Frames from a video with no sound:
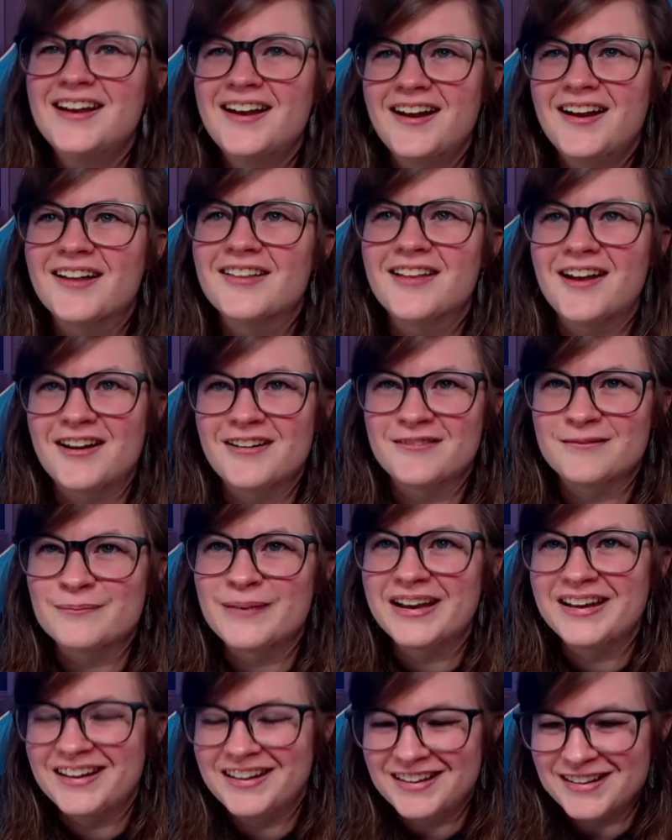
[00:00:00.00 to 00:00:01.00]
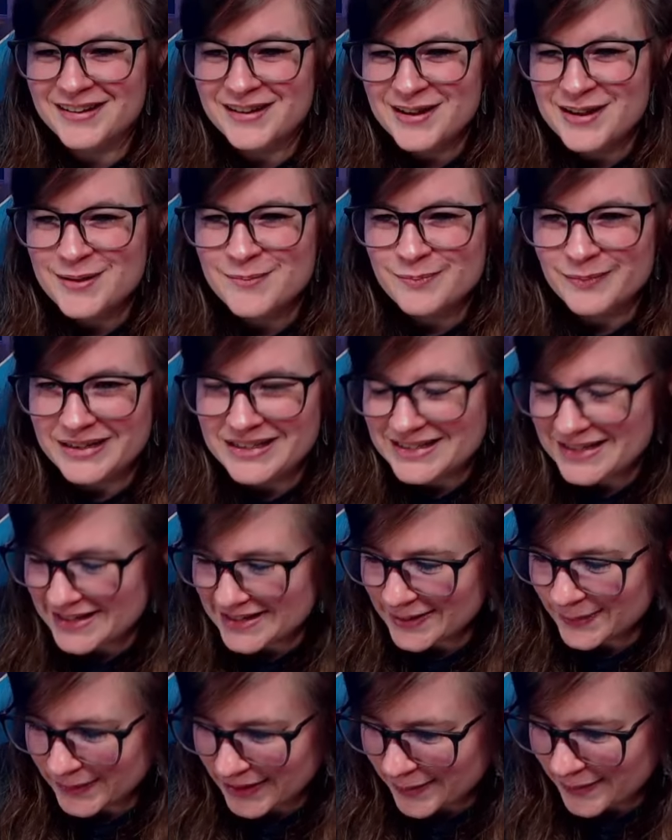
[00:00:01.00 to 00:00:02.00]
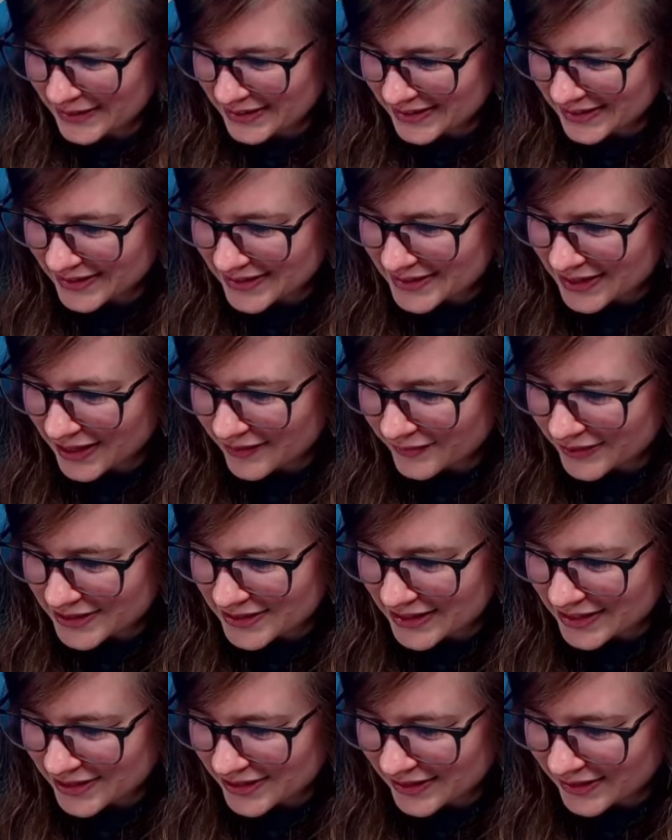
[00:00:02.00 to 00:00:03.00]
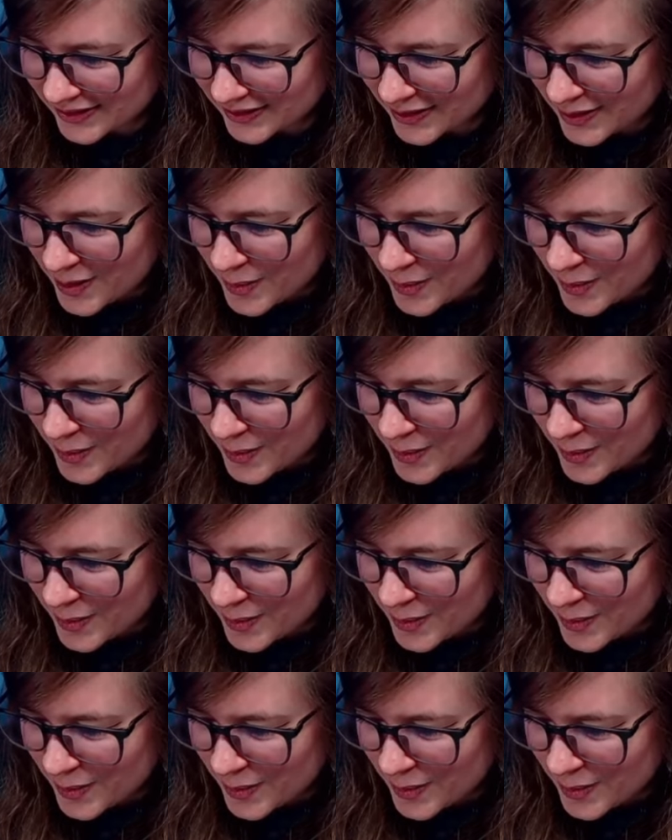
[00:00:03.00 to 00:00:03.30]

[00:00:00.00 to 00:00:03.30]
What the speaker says: a lot of my tism coming in this conversation here.